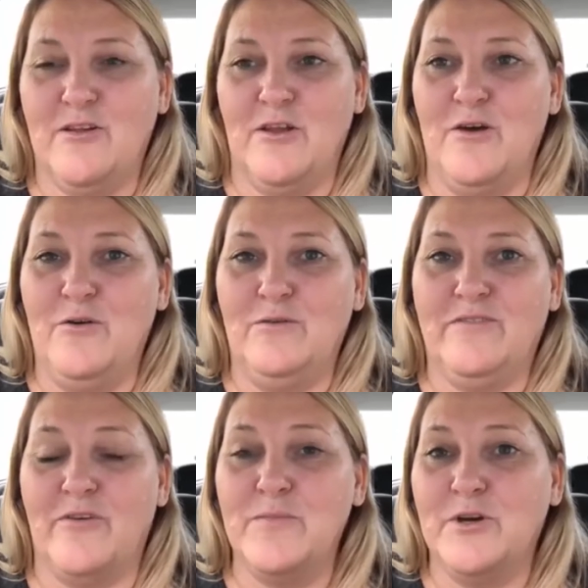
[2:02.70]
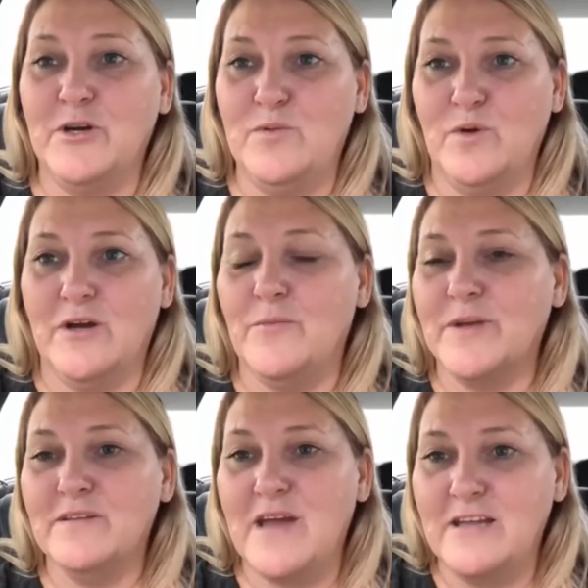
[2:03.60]
clothes from Goodwill
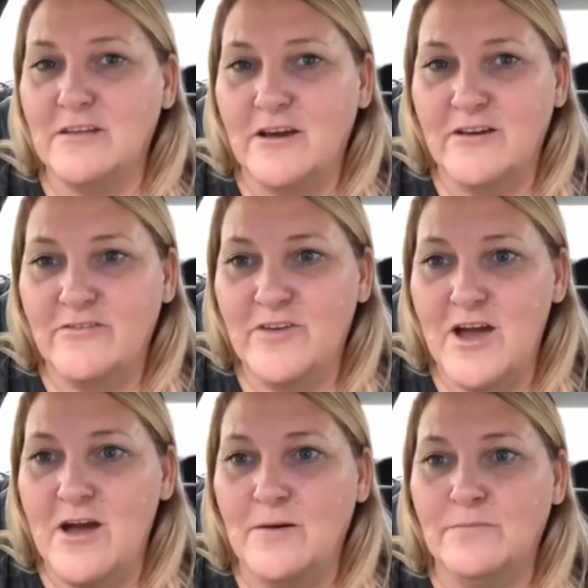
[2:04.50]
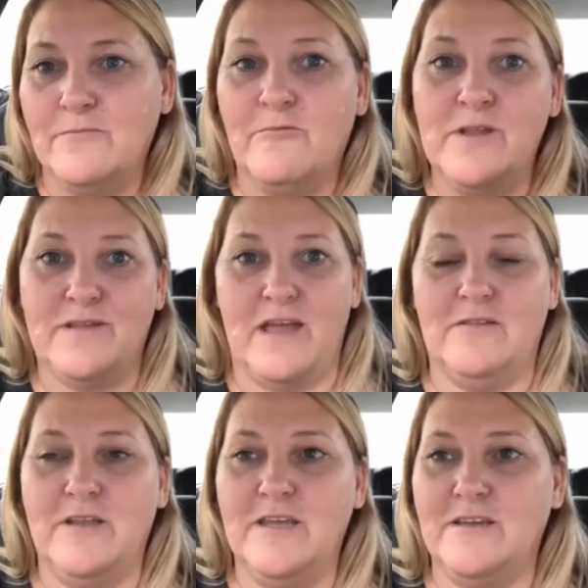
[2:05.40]
because I love um,
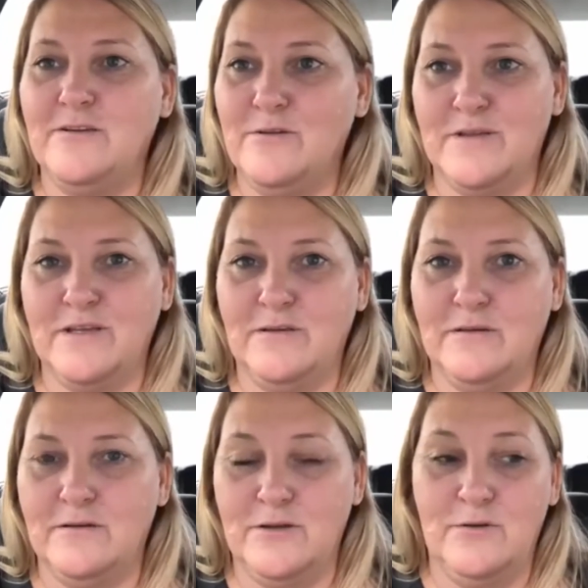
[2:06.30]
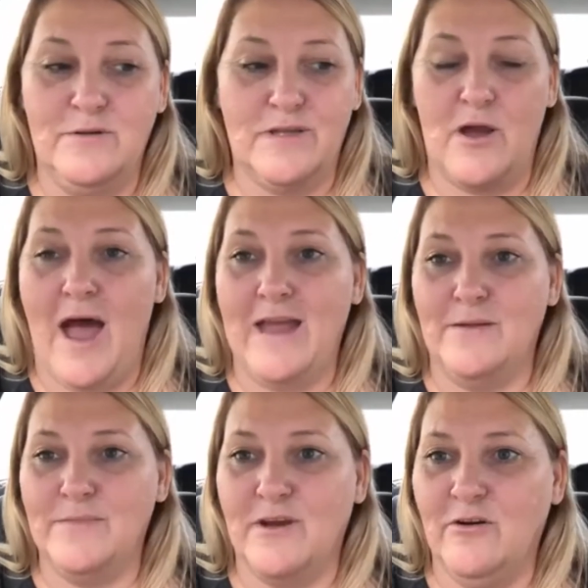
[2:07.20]
recycling and using used
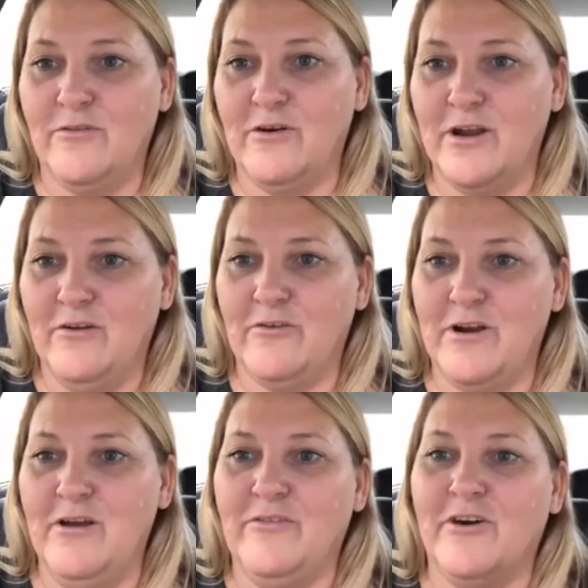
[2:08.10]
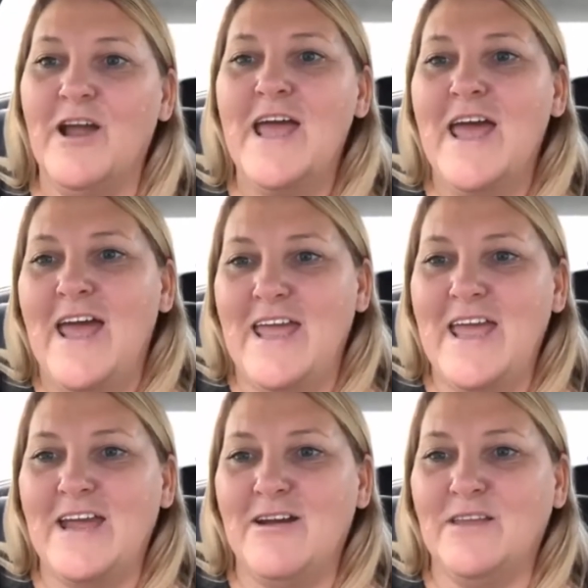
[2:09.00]
items over and over and over. Hey,
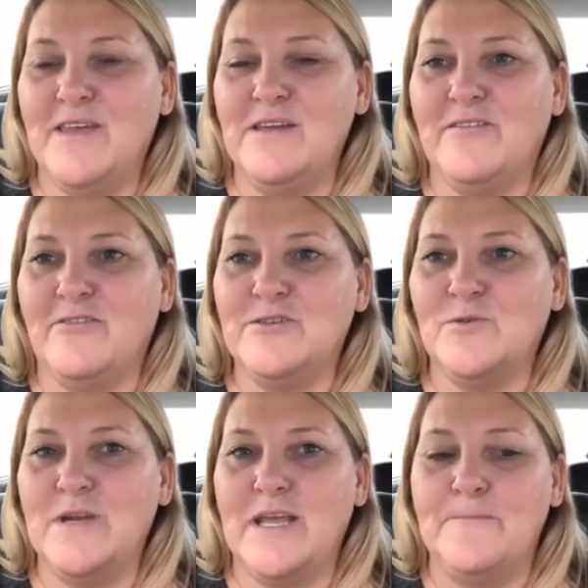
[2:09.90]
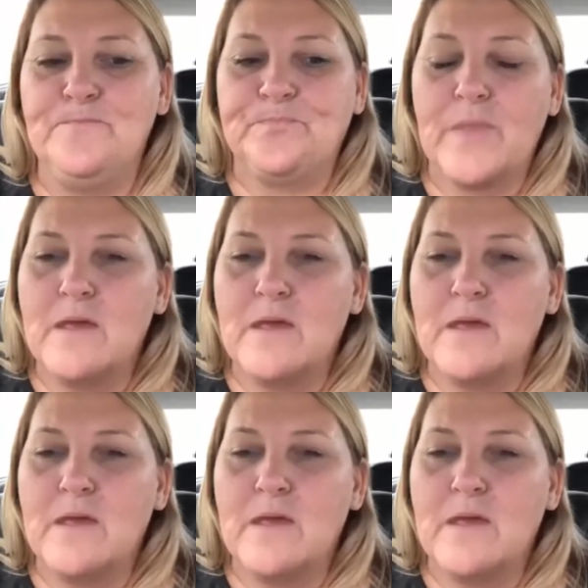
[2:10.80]
Eric, thanks for joining.